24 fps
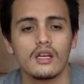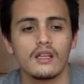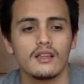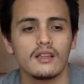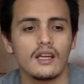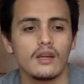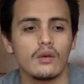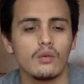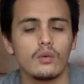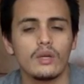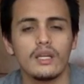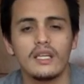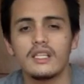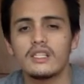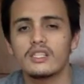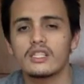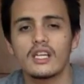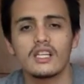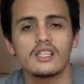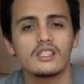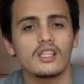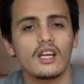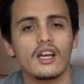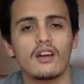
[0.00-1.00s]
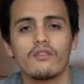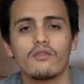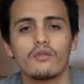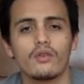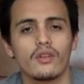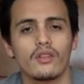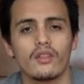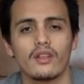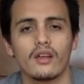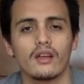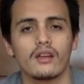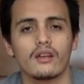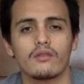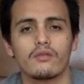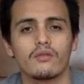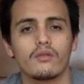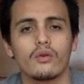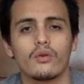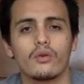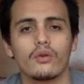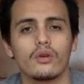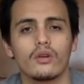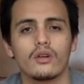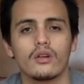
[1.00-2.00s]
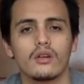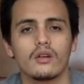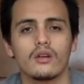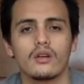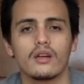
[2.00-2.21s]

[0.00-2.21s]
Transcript: they really change everything for